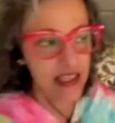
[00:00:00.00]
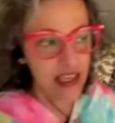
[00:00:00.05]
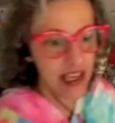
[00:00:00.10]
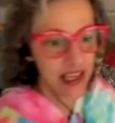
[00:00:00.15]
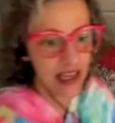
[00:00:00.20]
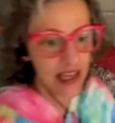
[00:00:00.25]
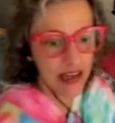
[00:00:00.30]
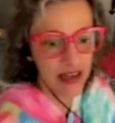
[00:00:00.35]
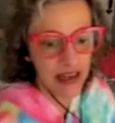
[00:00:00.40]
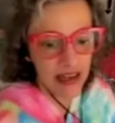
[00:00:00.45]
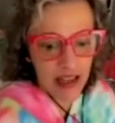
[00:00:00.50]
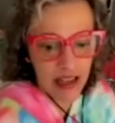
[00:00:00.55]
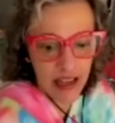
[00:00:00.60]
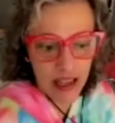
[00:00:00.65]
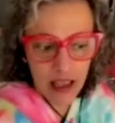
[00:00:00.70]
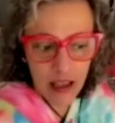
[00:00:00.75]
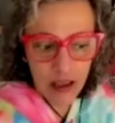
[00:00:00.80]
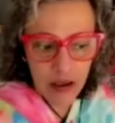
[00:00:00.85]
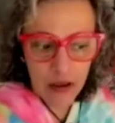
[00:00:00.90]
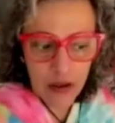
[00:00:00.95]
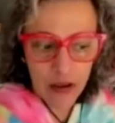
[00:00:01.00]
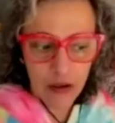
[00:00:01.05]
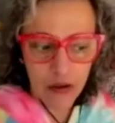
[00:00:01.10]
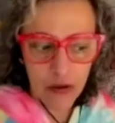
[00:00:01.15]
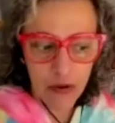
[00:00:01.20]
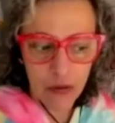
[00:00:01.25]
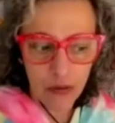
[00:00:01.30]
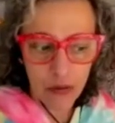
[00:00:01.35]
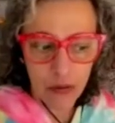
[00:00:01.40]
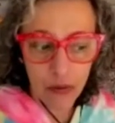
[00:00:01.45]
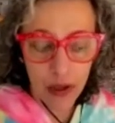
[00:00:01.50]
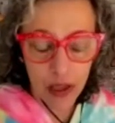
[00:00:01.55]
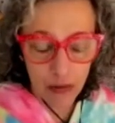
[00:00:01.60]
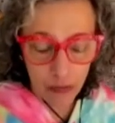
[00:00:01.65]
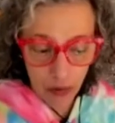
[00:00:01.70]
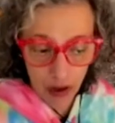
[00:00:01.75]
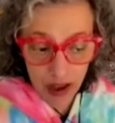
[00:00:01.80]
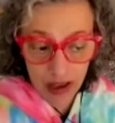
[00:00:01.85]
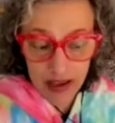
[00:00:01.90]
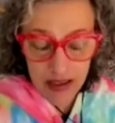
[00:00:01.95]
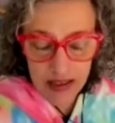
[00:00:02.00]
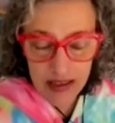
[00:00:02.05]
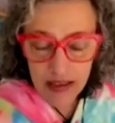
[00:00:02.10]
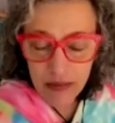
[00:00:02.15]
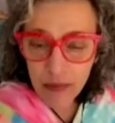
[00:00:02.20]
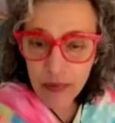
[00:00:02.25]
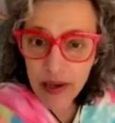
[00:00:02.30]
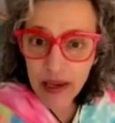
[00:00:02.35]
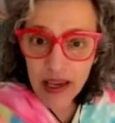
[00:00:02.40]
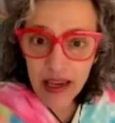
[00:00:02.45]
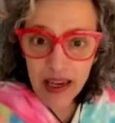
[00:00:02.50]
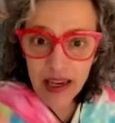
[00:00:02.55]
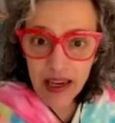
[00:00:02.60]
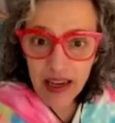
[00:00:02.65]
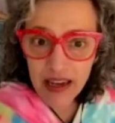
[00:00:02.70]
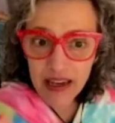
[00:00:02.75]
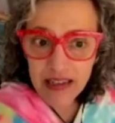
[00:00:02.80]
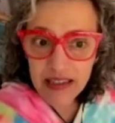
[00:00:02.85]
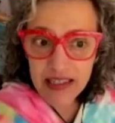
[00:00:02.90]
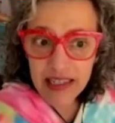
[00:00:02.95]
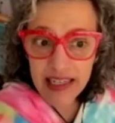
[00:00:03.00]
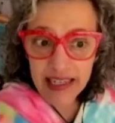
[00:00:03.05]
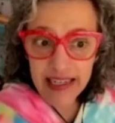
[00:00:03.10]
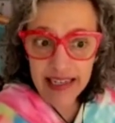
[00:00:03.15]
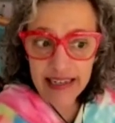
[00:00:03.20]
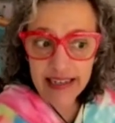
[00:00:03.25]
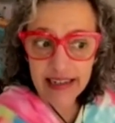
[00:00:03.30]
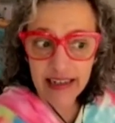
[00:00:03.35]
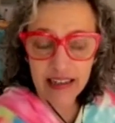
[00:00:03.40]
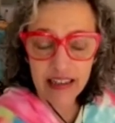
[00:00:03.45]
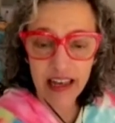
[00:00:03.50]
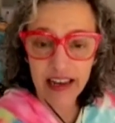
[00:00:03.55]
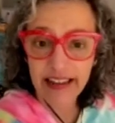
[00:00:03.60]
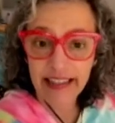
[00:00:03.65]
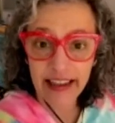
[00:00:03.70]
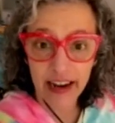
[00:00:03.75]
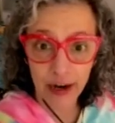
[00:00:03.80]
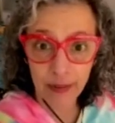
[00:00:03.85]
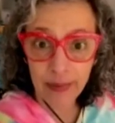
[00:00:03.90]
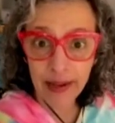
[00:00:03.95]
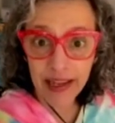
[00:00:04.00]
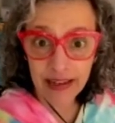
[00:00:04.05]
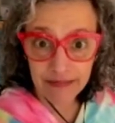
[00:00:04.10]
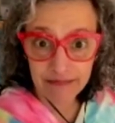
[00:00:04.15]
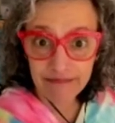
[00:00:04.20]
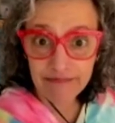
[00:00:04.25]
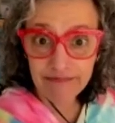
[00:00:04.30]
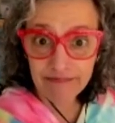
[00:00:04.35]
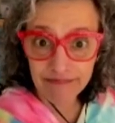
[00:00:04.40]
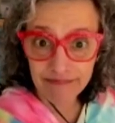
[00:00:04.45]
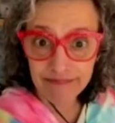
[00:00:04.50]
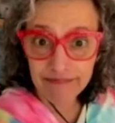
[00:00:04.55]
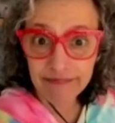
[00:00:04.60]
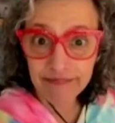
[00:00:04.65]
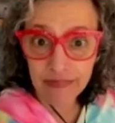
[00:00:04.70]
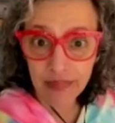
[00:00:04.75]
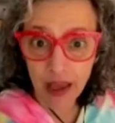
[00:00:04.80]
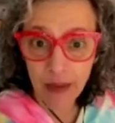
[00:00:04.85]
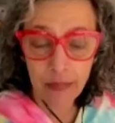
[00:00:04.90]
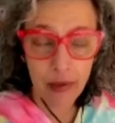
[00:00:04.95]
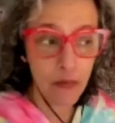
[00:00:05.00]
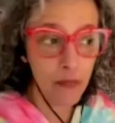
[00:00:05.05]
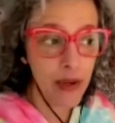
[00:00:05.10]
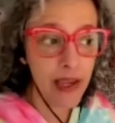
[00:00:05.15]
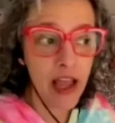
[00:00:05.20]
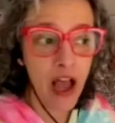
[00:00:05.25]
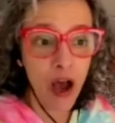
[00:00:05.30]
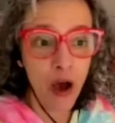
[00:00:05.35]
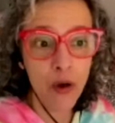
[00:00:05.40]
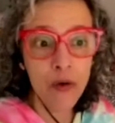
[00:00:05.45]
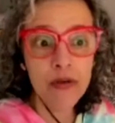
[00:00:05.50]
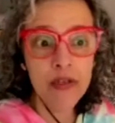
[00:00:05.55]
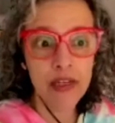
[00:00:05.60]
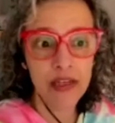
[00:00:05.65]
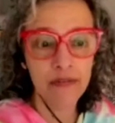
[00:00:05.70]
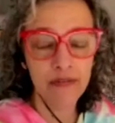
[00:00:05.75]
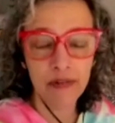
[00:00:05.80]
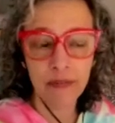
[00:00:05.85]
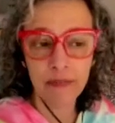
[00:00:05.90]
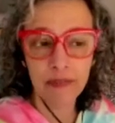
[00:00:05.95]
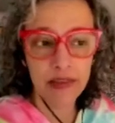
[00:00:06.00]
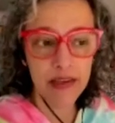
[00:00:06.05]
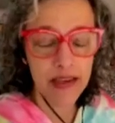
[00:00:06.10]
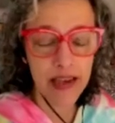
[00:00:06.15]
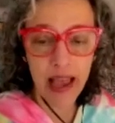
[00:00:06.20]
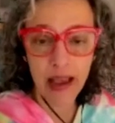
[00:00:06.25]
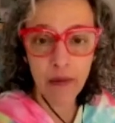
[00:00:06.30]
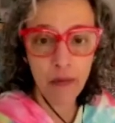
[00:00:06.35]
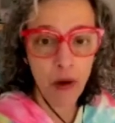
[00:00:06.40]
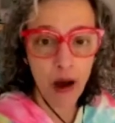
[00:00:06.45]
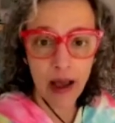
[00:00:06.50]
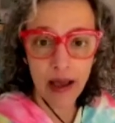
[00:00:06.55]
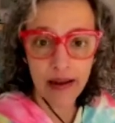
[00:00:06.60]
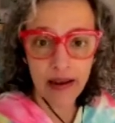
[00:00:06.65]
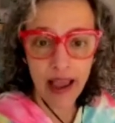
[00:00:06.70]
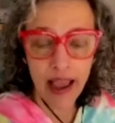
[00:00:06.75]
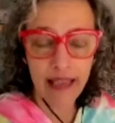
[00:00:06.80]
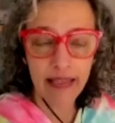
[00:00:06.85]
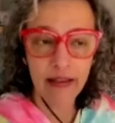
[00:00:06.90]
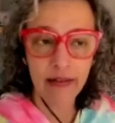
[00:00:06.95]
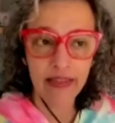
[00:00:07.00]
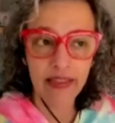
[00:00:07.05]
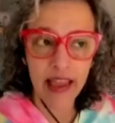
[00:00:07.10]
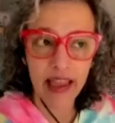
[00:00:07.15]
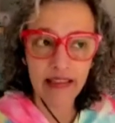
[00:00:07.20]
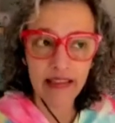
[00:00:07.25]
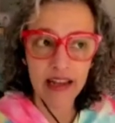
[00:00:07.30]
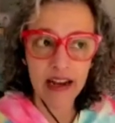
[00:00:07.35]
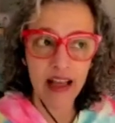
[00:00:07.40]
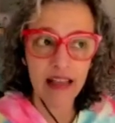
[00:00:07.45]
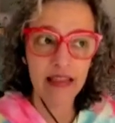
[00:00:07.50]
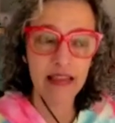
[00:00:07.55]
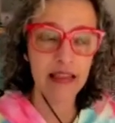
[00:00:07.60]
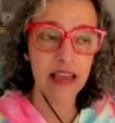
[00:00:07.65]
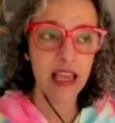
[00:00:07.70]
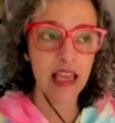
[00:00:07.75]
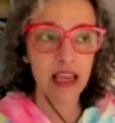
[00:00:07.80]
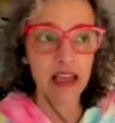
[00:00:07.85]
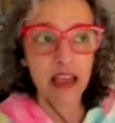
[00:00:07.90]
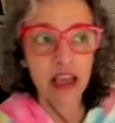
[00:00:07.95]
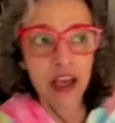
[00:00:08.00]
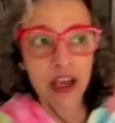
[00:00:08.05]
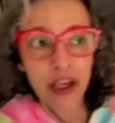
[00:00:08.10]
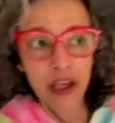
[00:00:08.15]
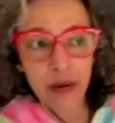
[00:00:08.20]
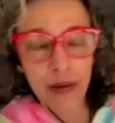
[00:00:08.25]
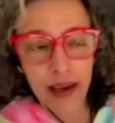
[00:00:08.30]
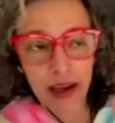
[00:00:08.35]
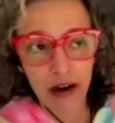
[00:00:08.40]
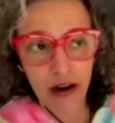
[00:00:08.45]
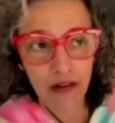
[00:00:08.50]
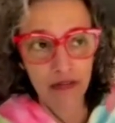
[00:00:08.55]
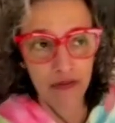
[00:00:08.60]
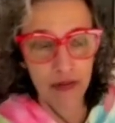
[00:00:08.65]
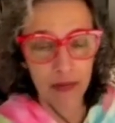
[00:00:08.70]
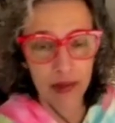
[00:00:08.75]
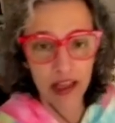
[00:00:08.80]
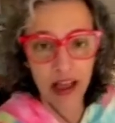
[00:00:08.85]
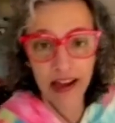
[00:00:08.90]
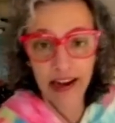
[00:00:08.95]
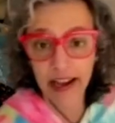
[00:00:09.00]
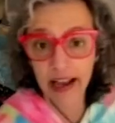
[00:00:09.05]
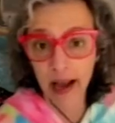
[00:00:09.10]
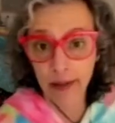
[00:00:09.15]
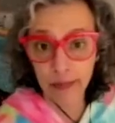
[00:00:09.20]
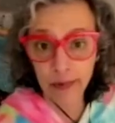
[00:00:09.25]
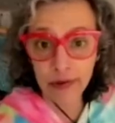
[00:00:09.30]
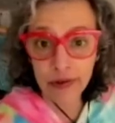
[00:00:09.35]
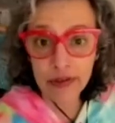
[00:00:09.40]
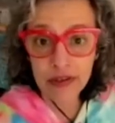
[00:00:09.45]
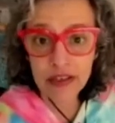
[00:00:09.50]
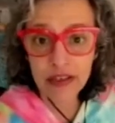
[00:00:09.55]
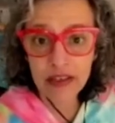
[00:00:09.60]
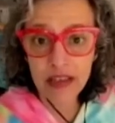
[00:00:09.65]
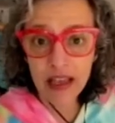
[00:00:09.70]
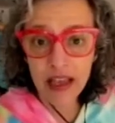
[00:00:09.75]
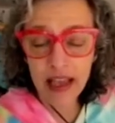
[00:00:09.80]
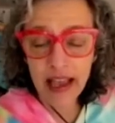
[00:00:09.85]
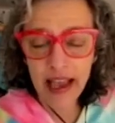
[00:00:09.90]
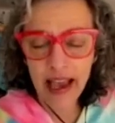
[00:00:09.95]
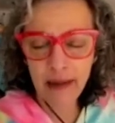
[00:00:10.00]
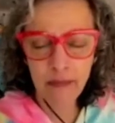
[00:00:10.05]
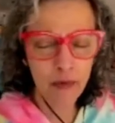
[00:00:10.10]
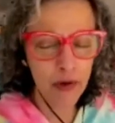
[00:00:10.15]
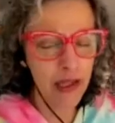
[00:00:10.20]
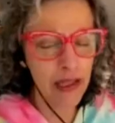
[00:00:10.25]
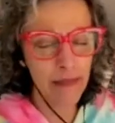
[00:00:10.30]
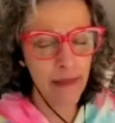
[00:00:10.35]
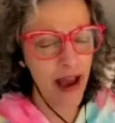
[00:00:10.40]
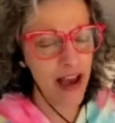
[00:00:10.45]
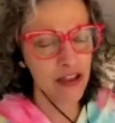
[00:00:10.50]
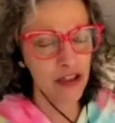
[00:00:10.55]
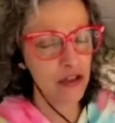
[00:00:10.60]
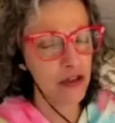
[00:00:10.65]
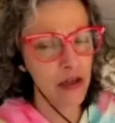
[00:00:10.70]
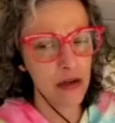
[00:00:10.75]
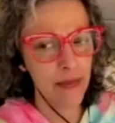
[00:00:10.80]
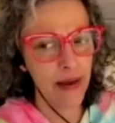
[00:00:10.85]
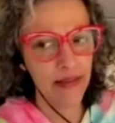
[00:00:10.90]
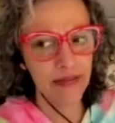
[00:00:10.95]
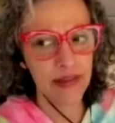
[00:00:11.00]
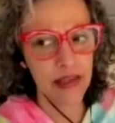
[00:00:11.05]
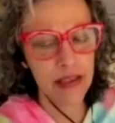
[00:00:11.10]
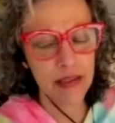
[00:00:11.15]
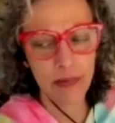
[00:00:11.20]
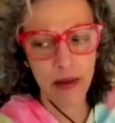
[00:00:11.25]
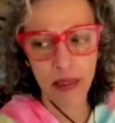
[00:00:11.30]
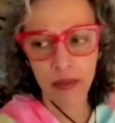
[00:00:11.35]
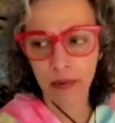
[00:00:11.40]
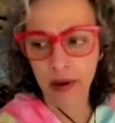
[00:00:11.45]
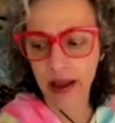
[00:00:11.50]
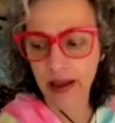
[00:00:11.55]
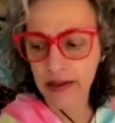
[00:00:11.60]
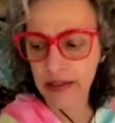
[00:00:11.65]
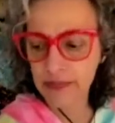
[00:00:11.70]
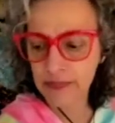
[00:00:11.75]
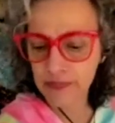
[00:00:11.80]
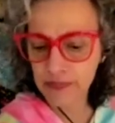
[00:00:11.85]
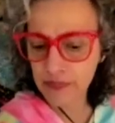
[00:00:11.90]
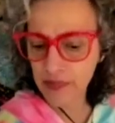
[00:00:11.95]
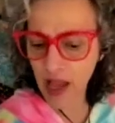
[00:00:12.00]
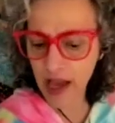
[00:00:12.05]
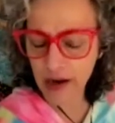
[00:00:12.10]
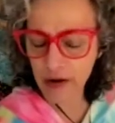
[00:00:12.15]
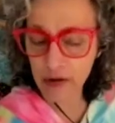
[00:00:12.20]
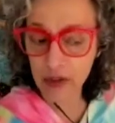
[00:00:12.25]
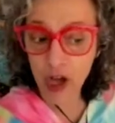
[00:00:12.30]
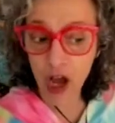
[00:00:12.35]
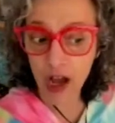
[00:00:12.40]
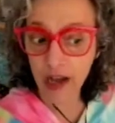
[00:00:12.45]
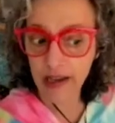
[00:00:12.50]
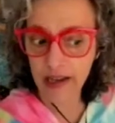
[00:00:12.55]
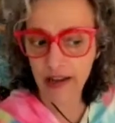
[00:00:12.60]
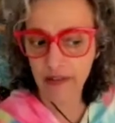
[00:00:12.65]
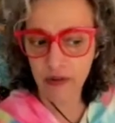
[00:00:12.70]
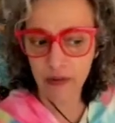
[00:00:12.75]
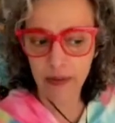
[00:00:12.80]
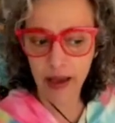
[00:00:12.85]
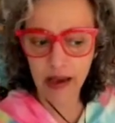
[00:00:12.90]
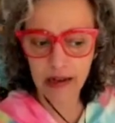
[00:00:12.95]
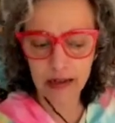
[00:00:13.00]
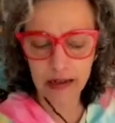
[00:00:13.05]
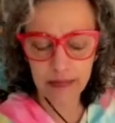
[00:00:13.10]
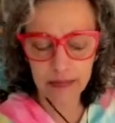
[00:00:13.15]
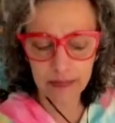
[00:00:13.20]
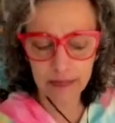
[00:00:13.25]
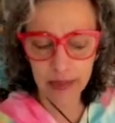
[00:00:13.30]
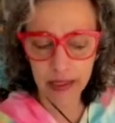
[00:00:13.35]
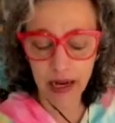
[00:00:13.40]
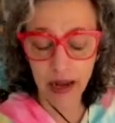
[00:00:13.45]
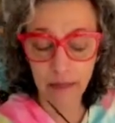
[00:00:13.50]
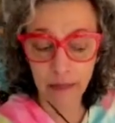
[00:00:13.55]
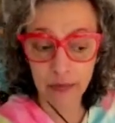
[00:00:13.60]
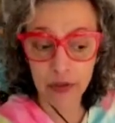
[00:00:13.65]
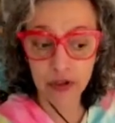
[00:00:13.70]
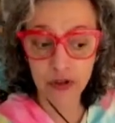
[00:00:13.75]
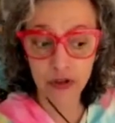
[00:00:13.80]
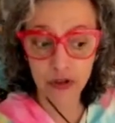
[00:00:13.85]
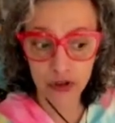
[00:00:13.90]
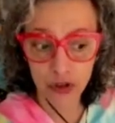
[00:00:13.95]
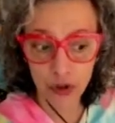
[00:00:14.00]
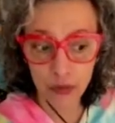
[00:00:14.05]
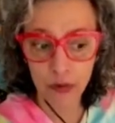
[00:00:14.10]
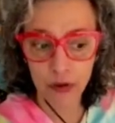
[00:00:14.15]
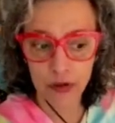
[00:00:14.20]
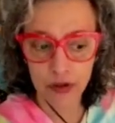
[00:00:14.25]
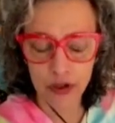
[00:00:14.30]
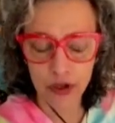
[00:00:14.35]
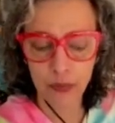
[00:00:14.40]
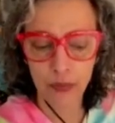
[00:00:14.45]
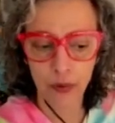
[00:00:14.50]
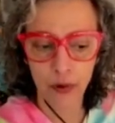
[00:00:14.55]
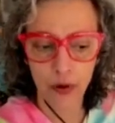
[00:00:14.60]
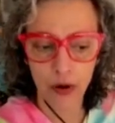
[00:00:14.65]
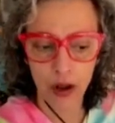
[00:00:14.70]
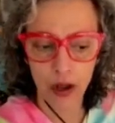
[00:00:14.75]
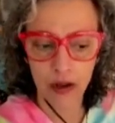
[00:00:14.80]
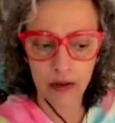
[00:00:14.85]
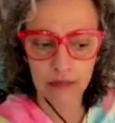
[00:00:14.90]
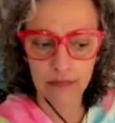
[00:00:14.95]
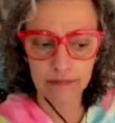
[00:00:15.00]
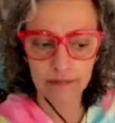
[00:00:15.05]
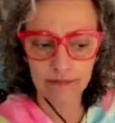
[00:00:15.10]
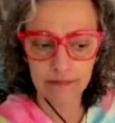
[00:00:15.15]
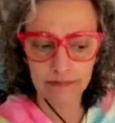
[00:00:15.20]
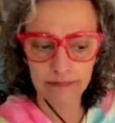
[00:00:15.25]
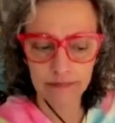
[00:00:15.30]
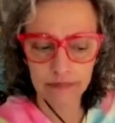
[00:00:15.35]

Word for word: it, it, it was we did a lot of therapy i mean we owned it from the day one and the thing that i think you hear from a lot of couples i'm really passionate about this by the way i don't talk enough about it but i'm super super um,